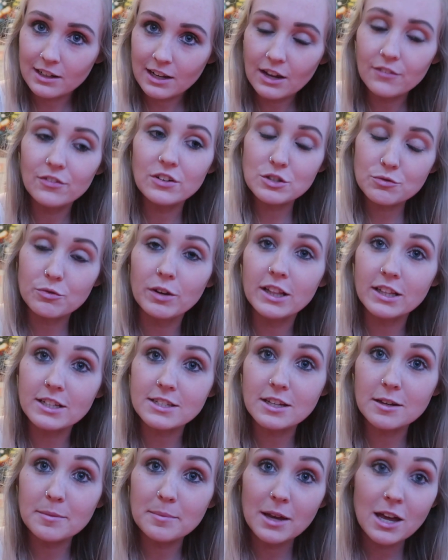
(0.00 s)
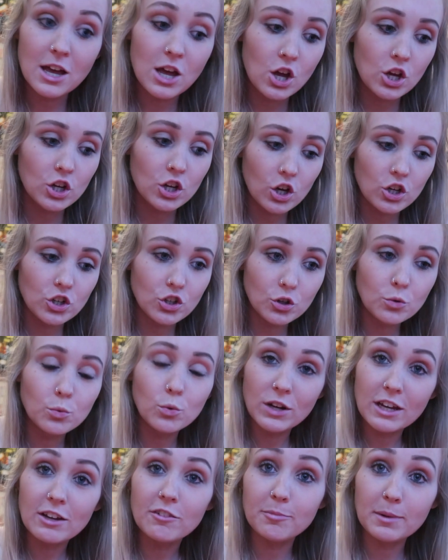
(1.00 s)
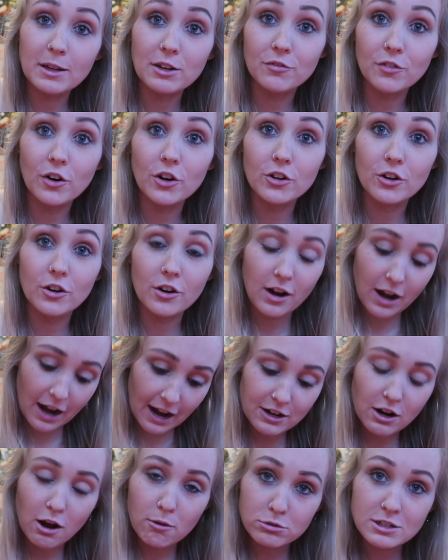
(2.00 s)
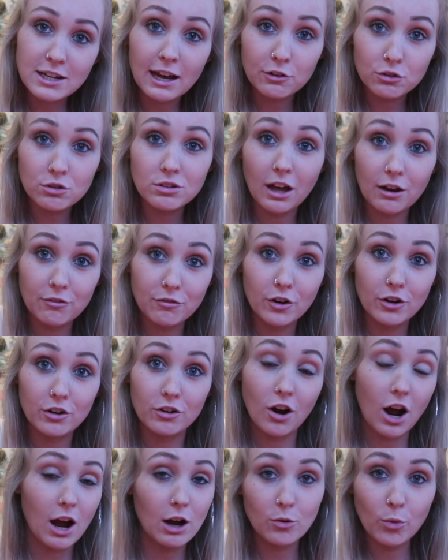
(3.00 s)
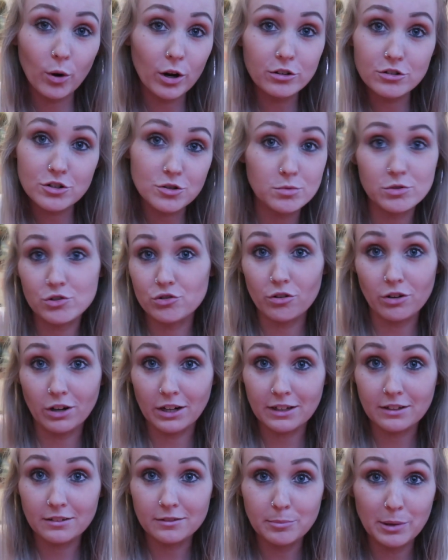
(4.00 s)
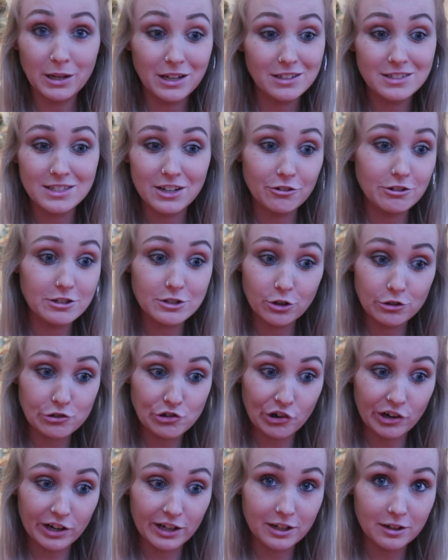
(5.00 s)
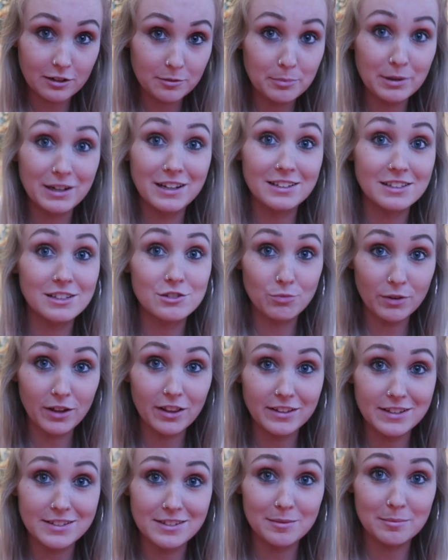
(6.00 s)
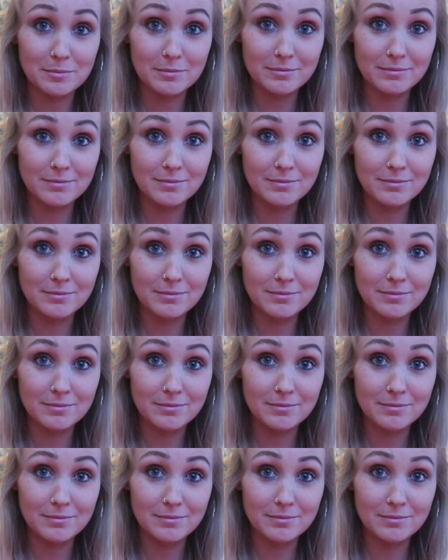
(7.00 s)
If it's realism, you will give me a photo and I will tattoo that photo. I won't do a drawing because there is no drawing, because it's realism.